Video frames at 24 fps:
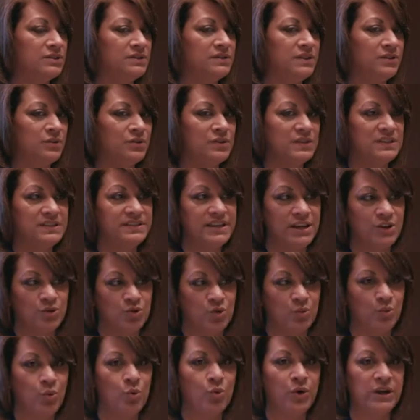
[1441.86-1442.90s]
They're the
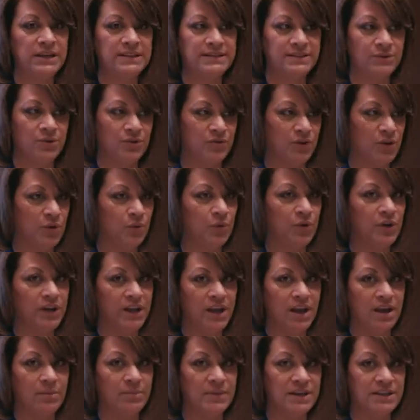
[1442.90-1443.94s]
central point, so if you were to
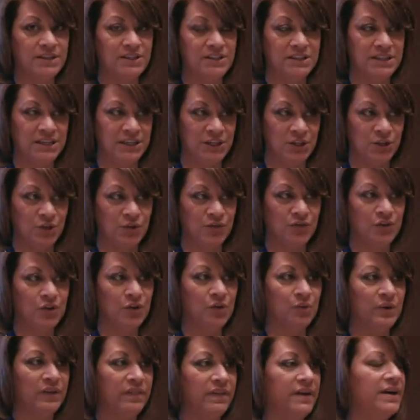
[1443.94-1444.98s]
come in to
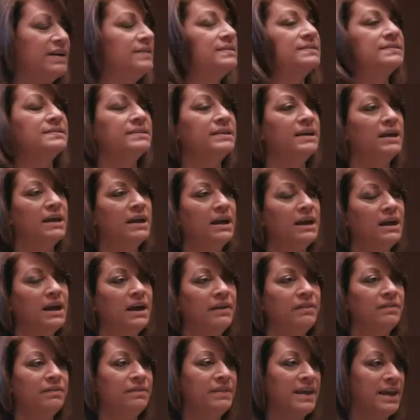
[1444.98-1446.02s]
interview with us,
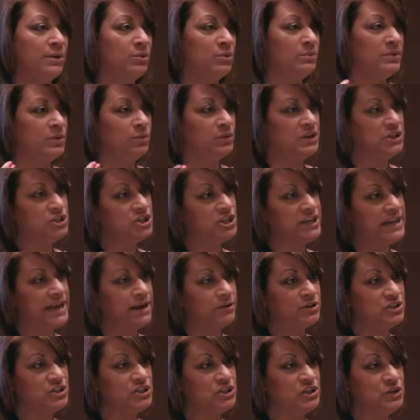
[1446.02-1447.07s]
they would be reaching
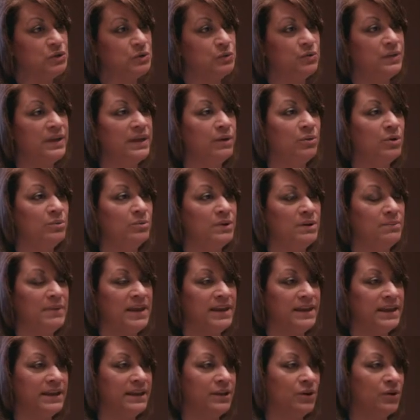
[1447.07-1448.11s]
out to you, they would be
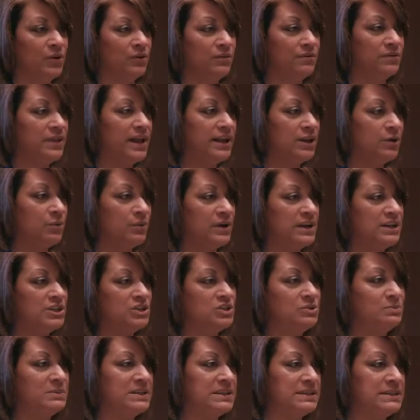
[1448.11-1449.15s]
making your flight
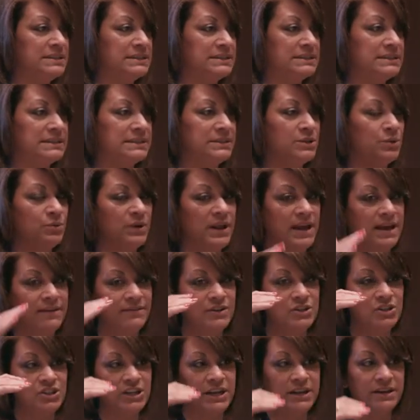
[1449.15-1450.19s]
arrangements, you would have
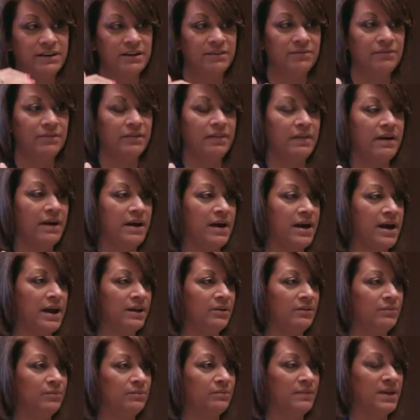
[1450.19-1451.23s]
agenda for
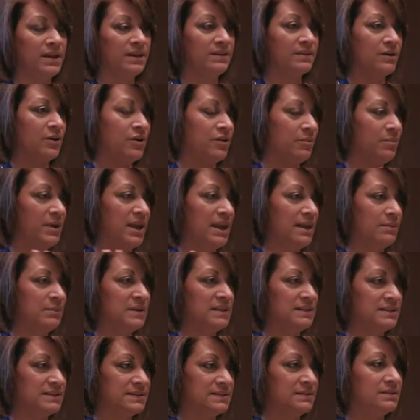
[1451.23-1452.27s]
that, make all the
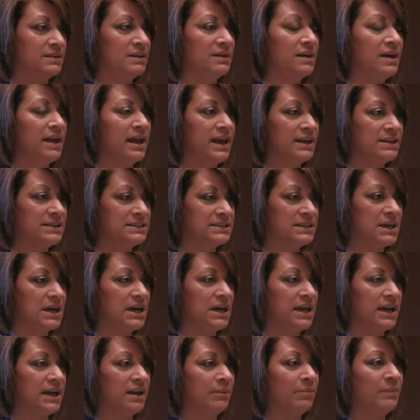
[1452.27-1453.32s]
payments ahead of
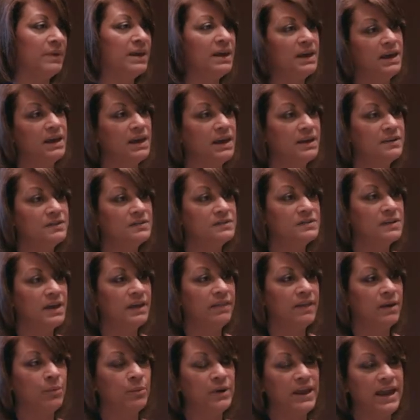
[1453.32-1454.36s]
time,
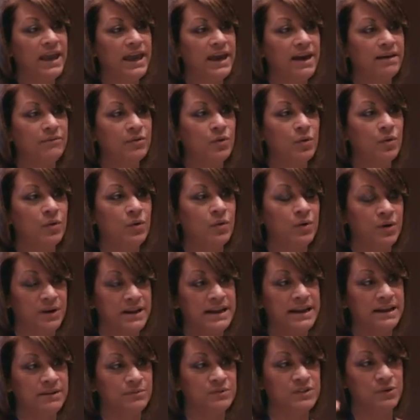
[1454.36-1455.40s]
and then we have
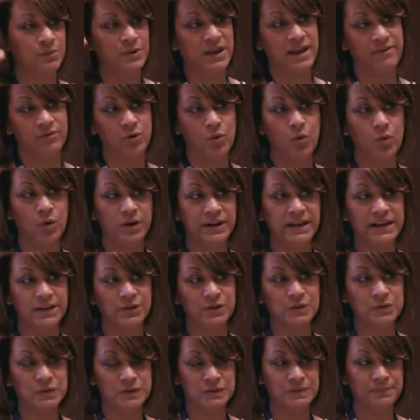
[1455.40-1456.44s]

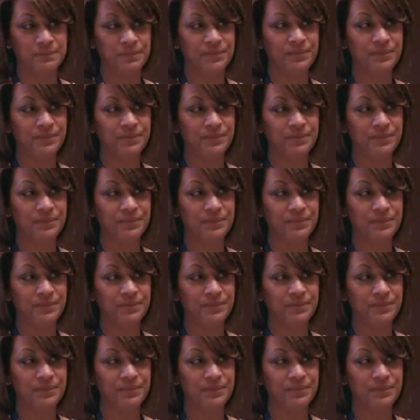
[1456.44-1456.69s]
coordinators,